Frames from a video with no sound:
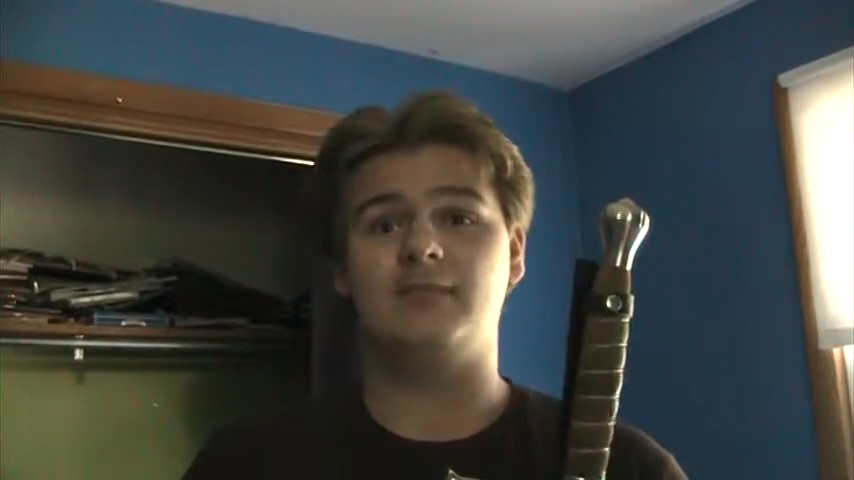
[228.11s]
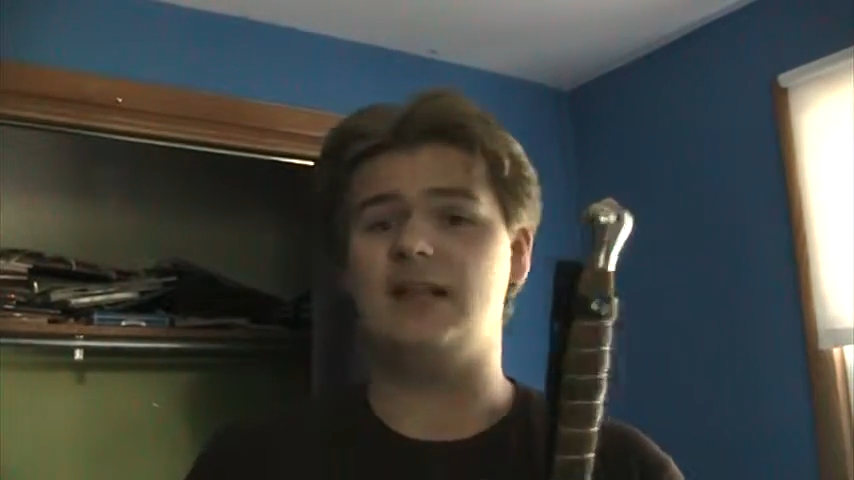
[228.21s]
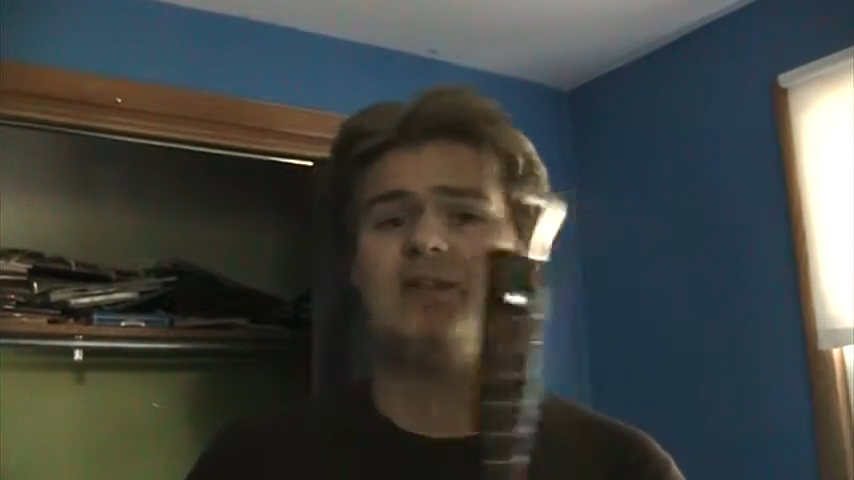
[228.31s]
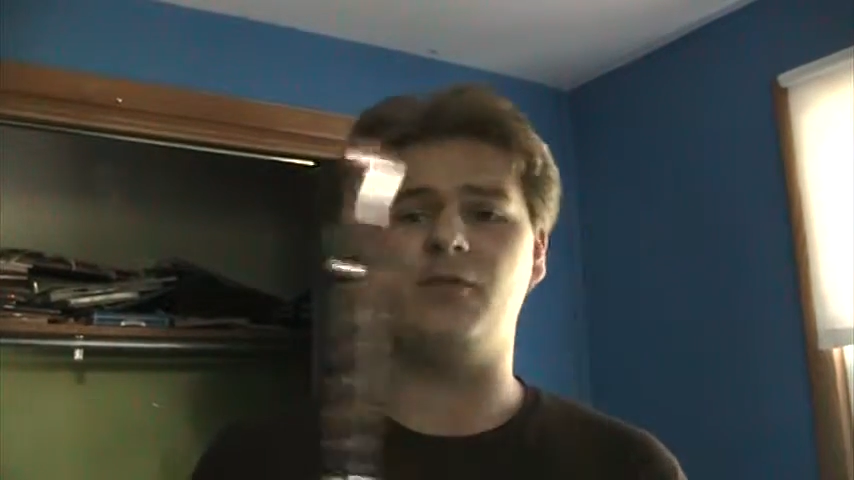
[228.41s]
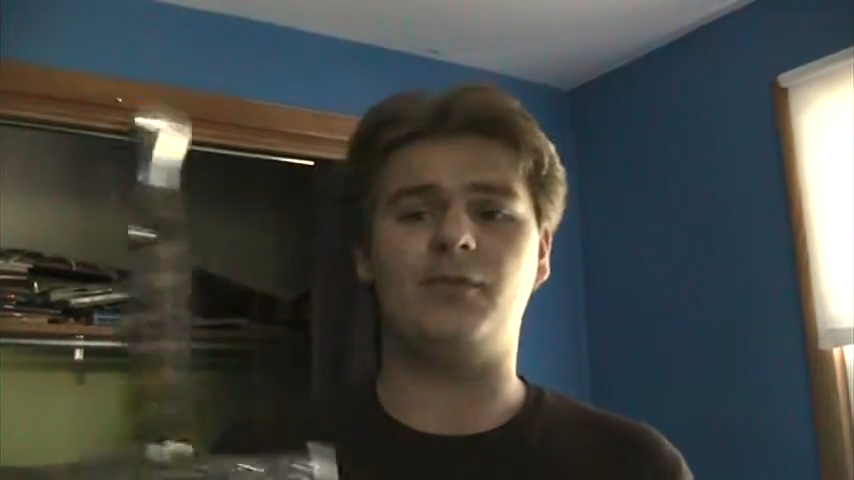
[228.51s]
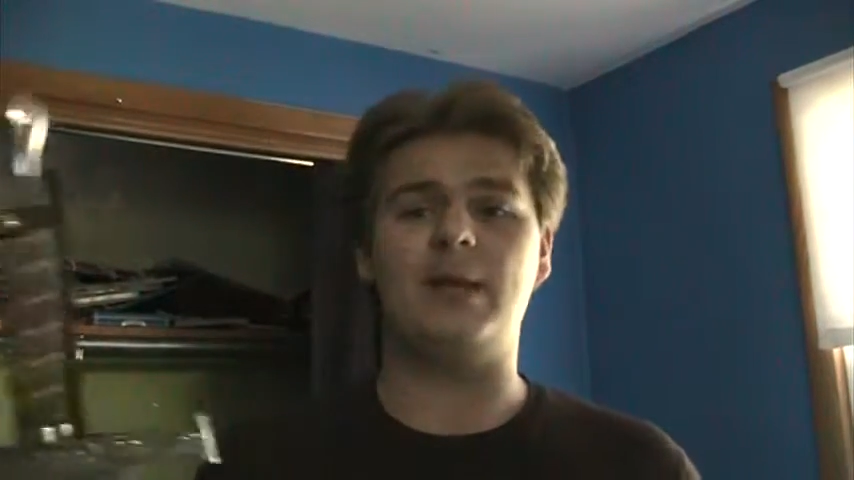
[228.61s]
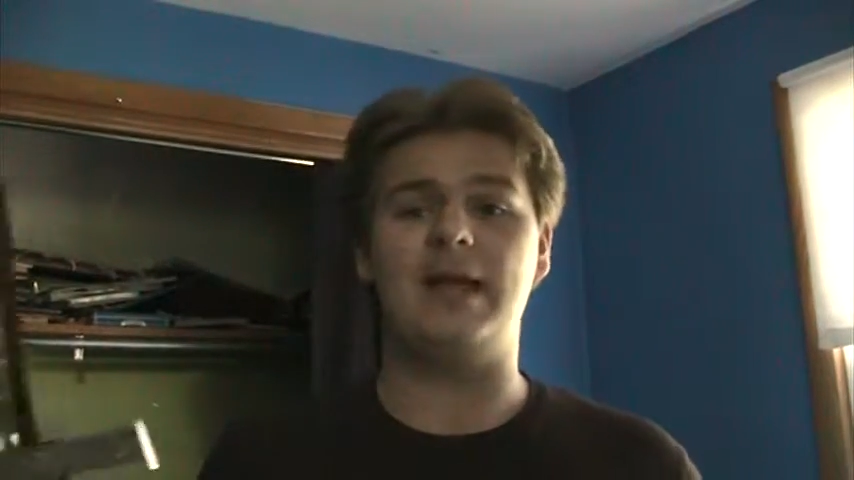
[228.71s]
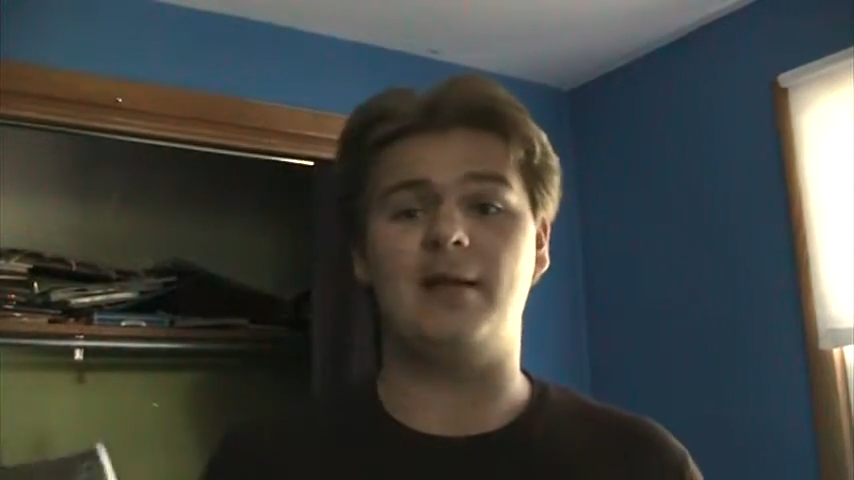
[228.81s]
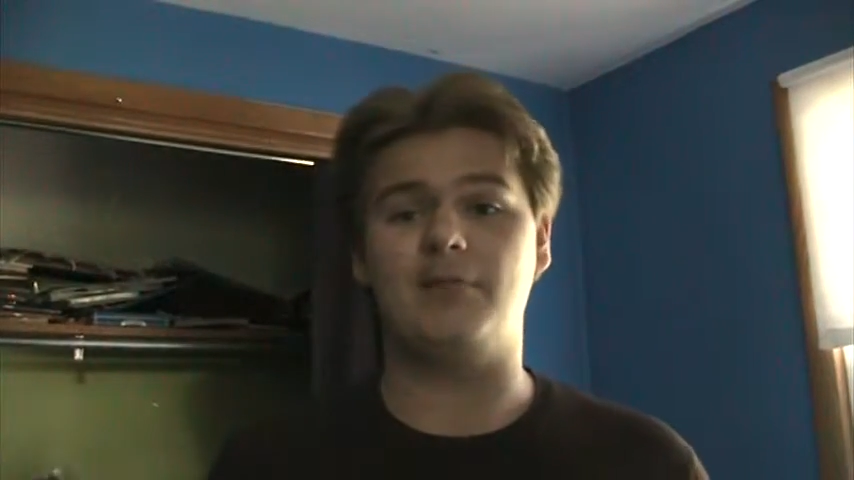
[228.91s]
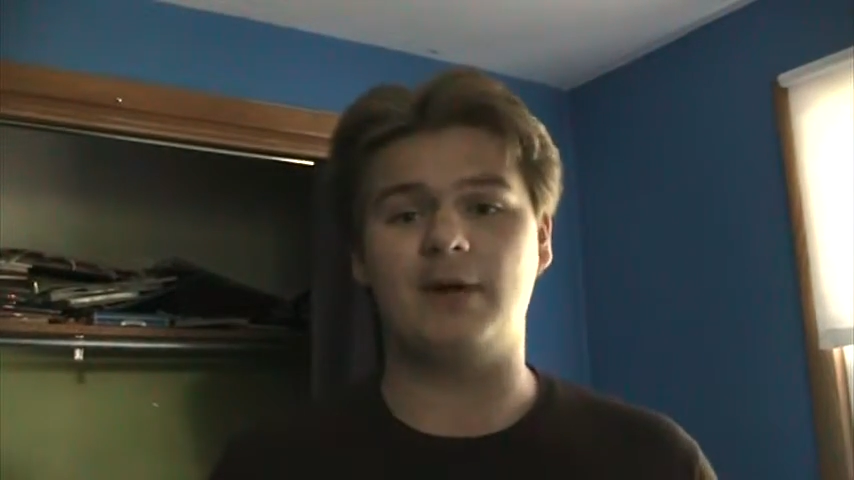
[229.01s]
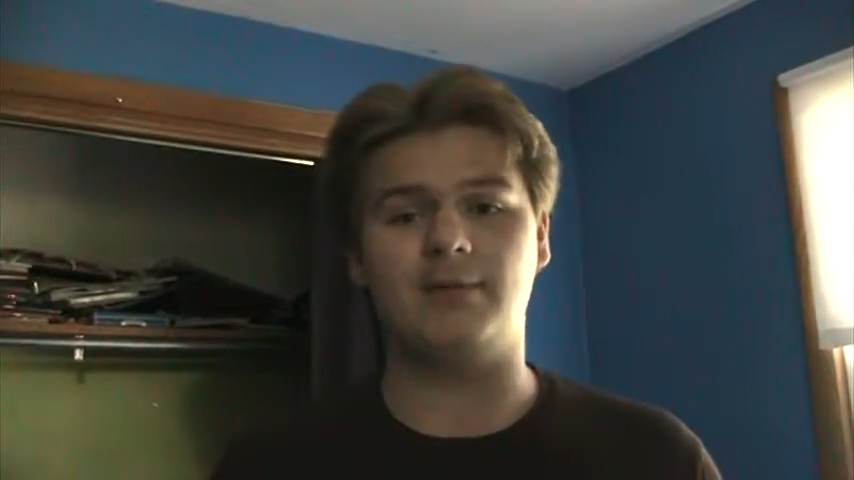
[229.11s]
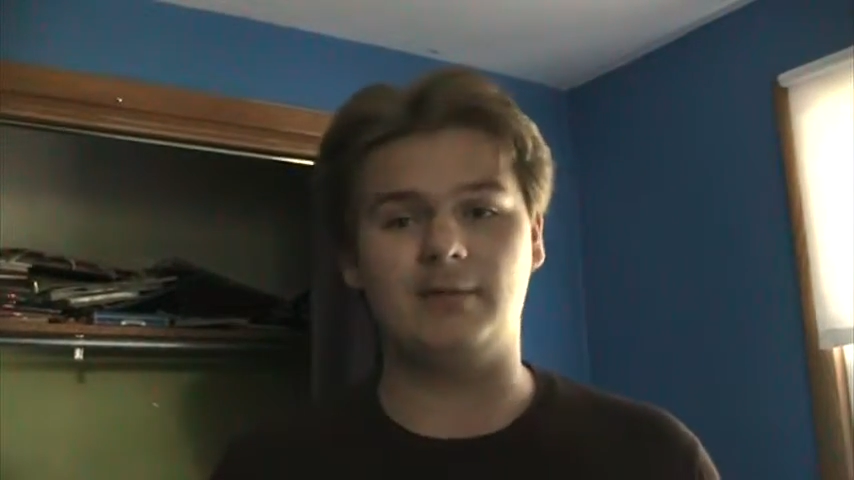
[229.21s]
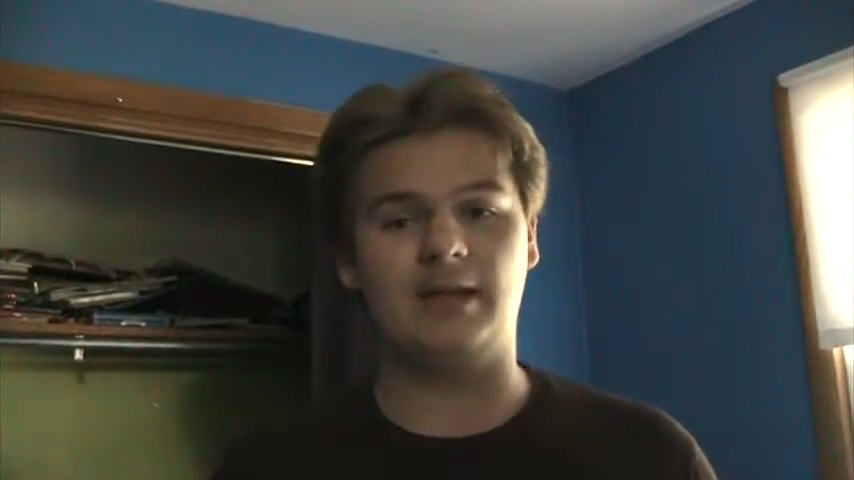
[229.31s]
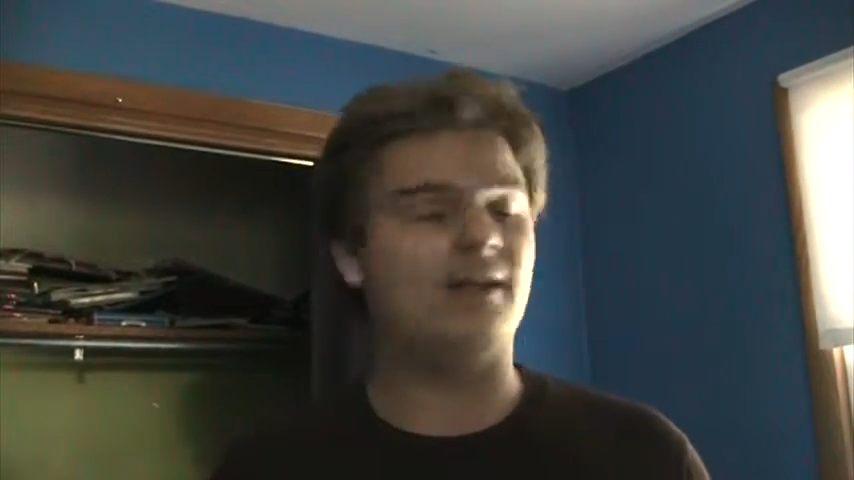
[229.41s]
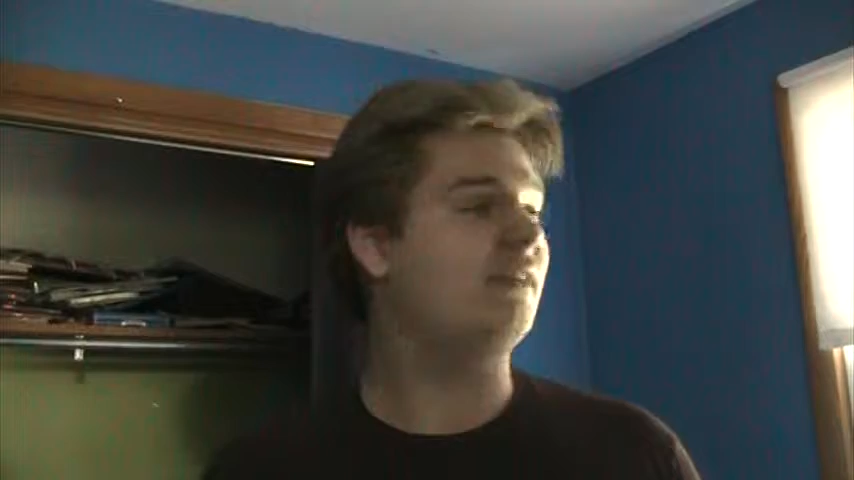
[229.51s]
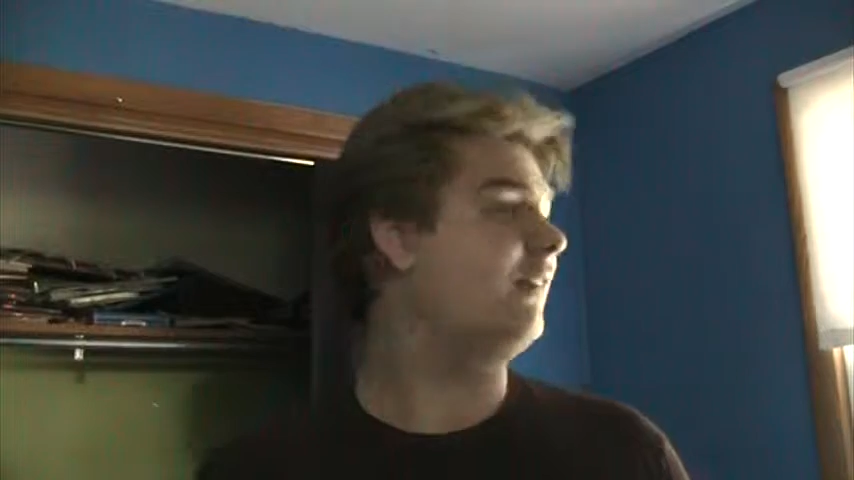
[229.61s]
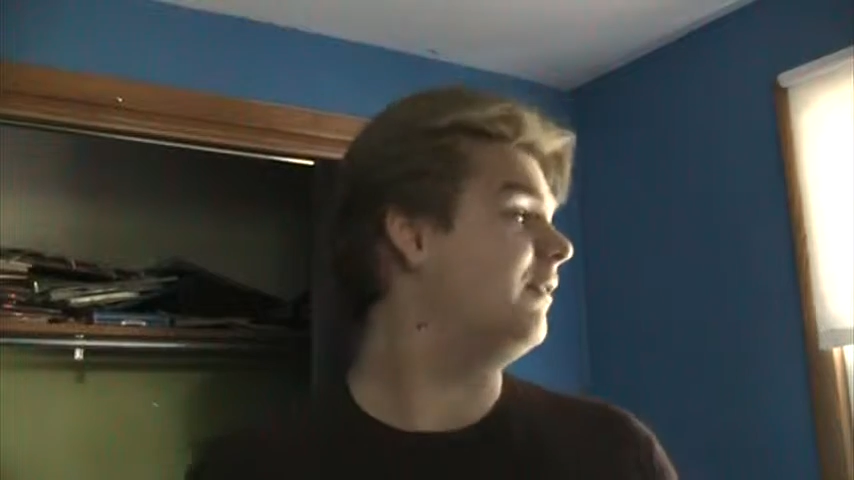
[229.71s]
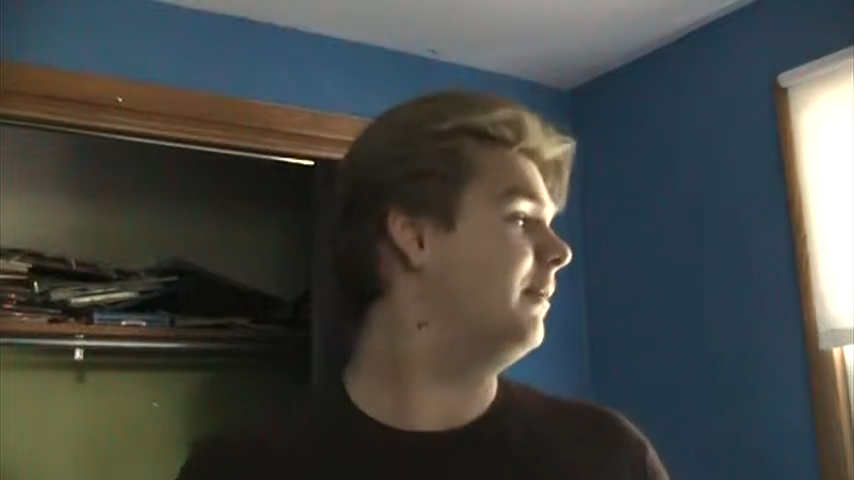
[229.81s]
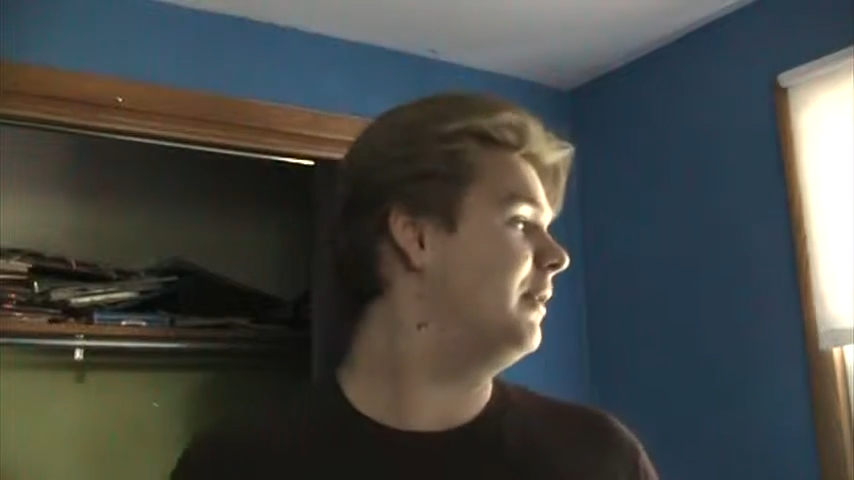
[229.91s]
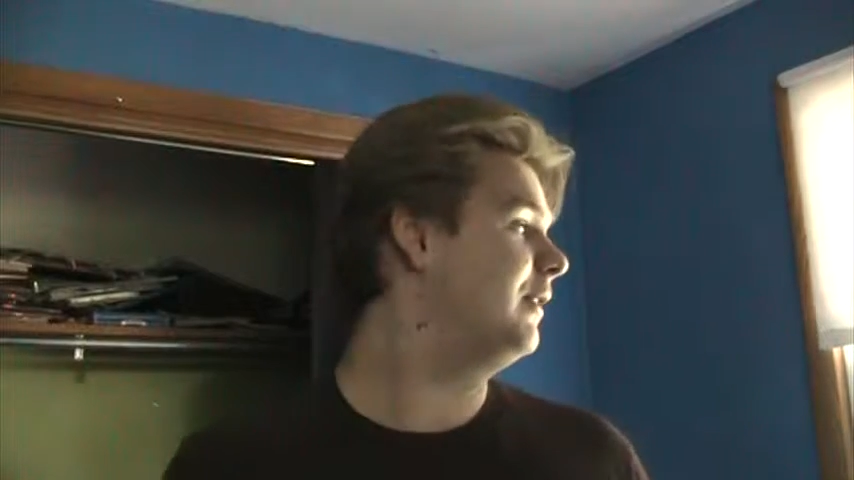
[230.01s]
that's all for me. I'm probably gonna
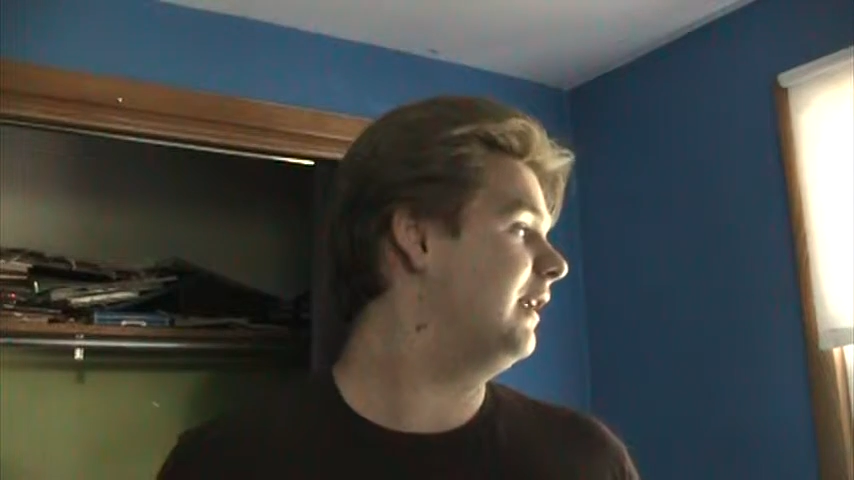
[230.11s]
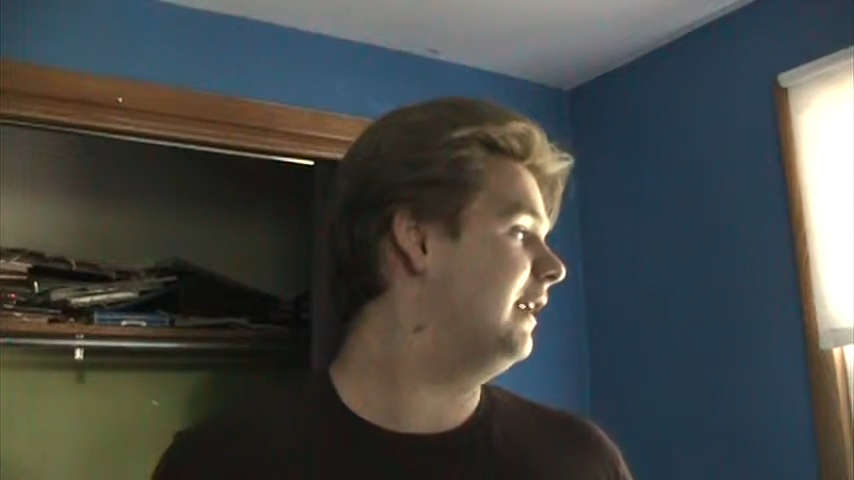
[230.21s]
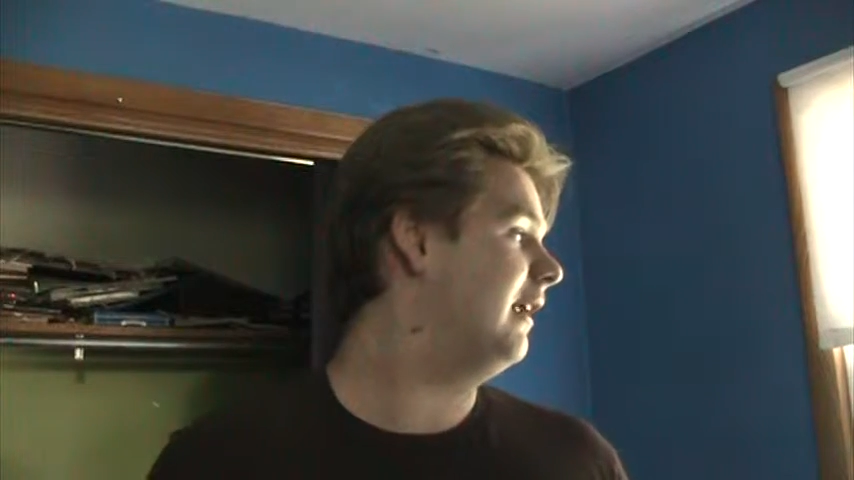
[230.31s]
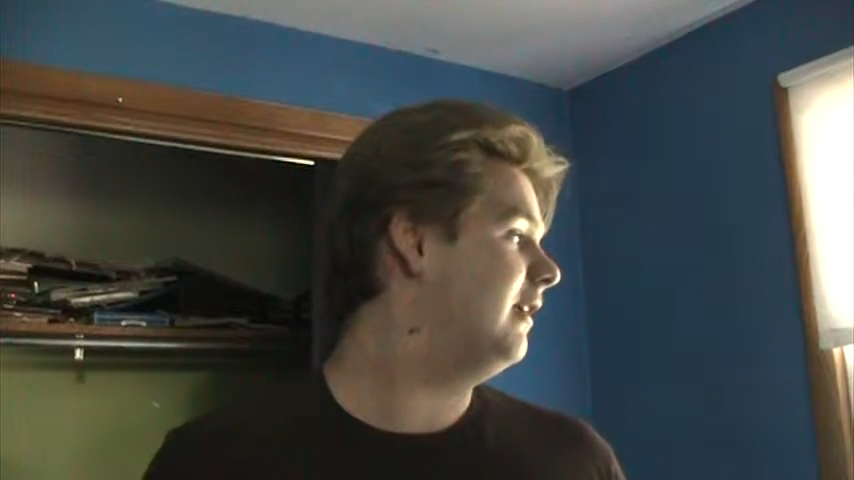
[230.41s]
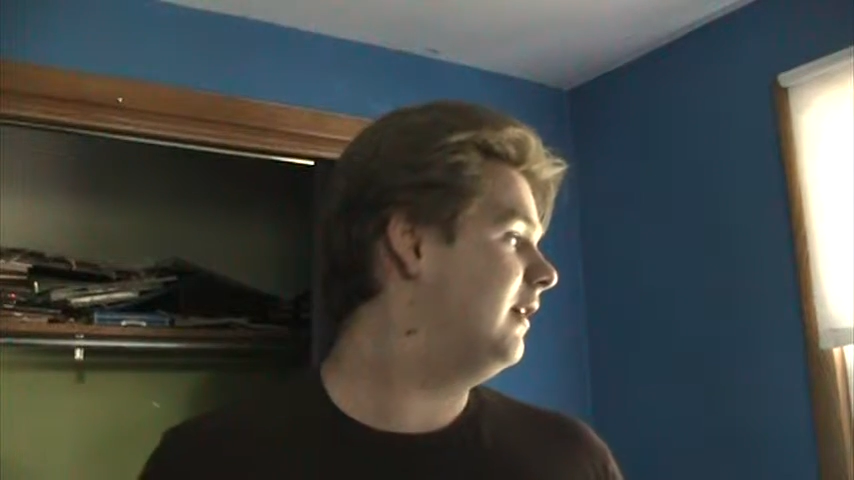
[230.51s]
start filming really.